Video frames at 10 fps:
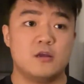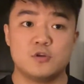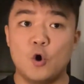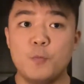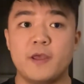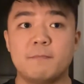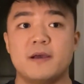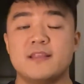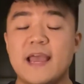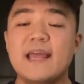was hoping
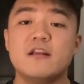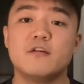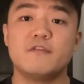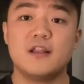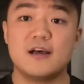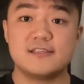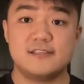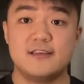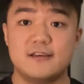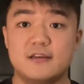by the end of last
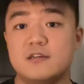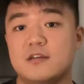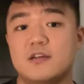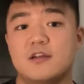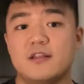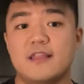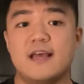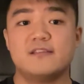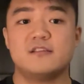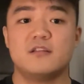year
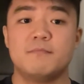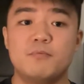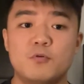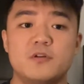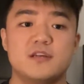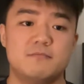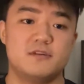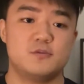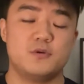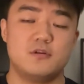that the border in
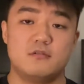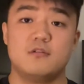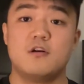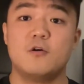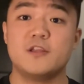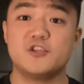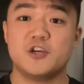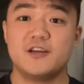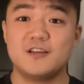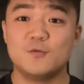between Hong Kong and
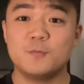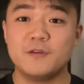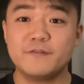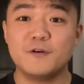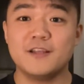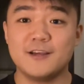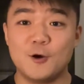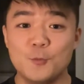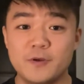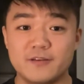China will be fully
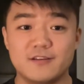open.